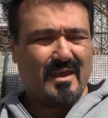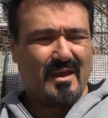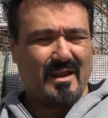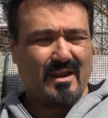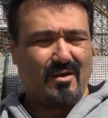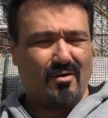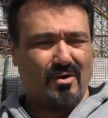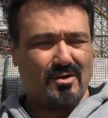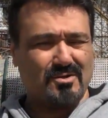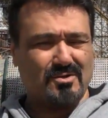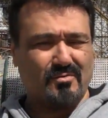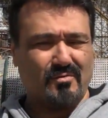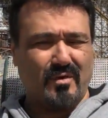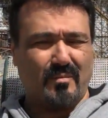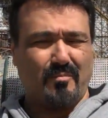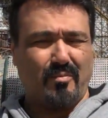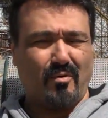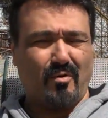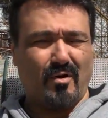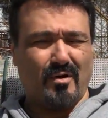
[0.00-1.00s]
And I also
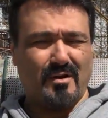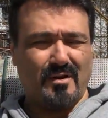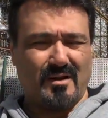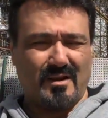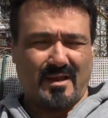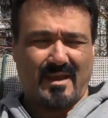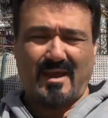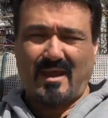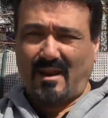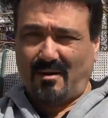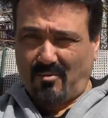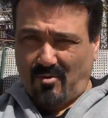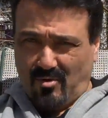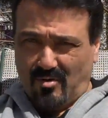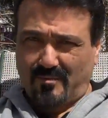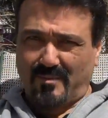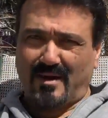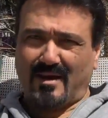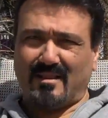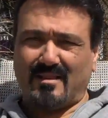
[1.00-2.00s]
reported, again, I'm
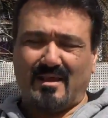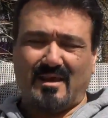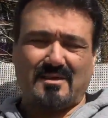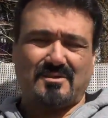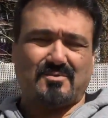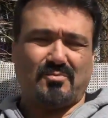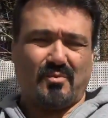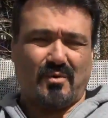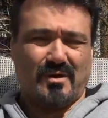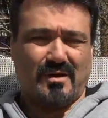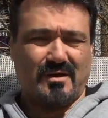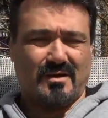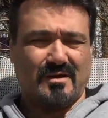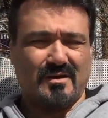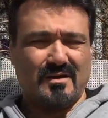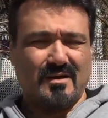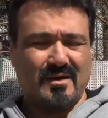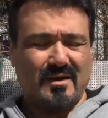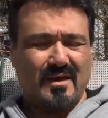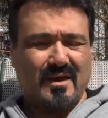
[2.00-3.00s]
going back last week,